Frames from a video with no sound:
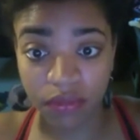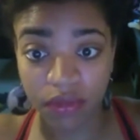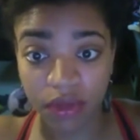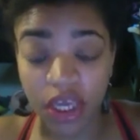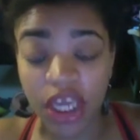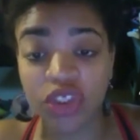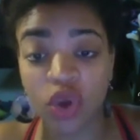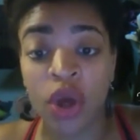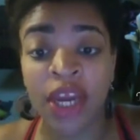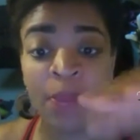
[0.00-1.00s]
It's
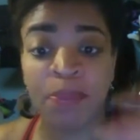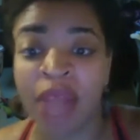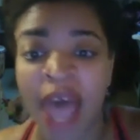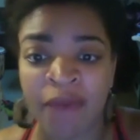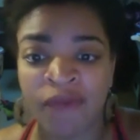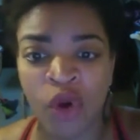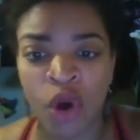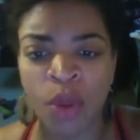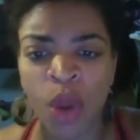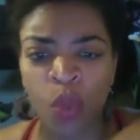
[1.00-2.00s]
on a platform
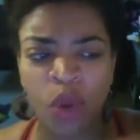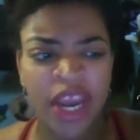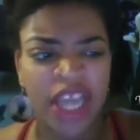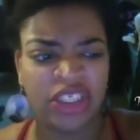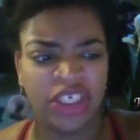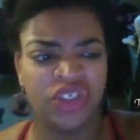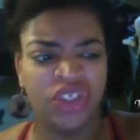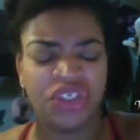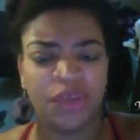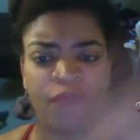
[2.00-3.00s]
where it's just
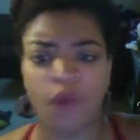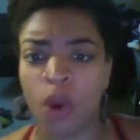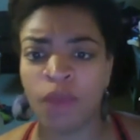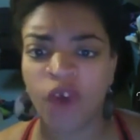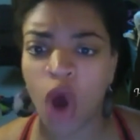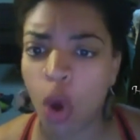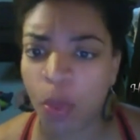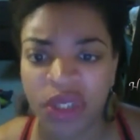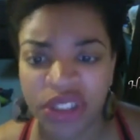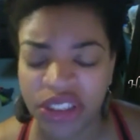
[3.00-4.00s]
a forum for open
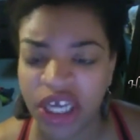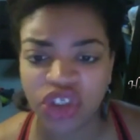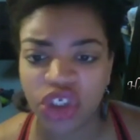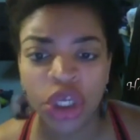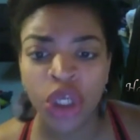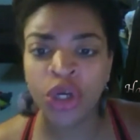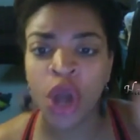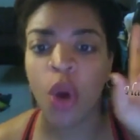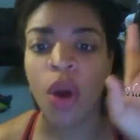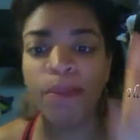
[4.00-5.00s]
discussion.
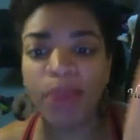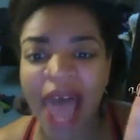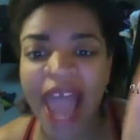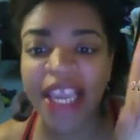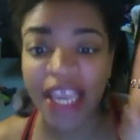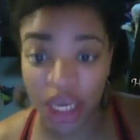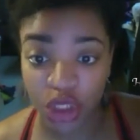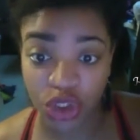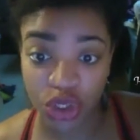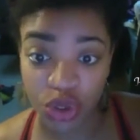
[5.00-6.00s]
No, black
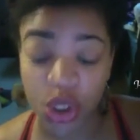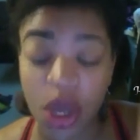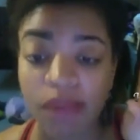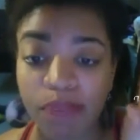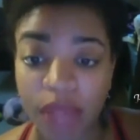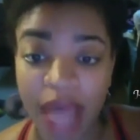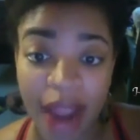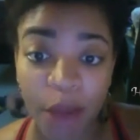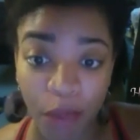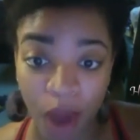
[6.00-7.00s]
issues, black
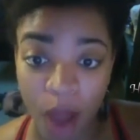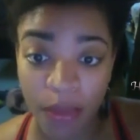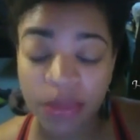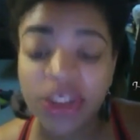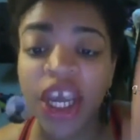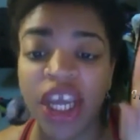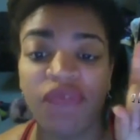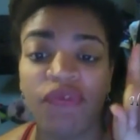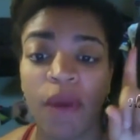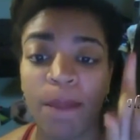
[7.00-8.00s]
problems is
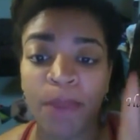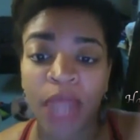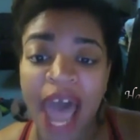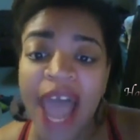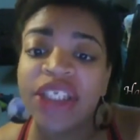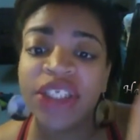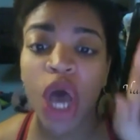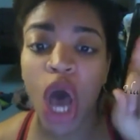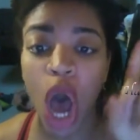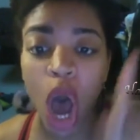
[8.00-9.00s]
for blacks
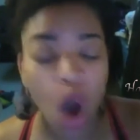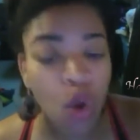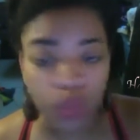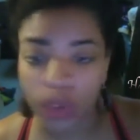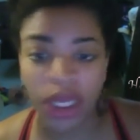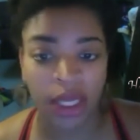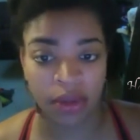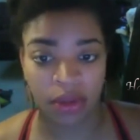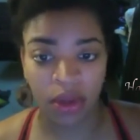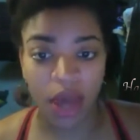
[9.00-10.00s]
only.
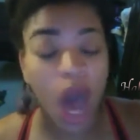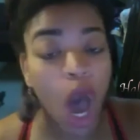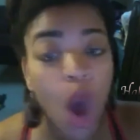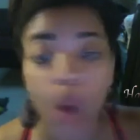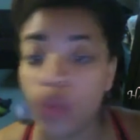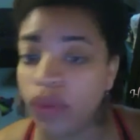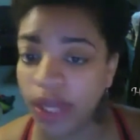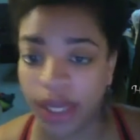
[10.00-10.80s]
Only.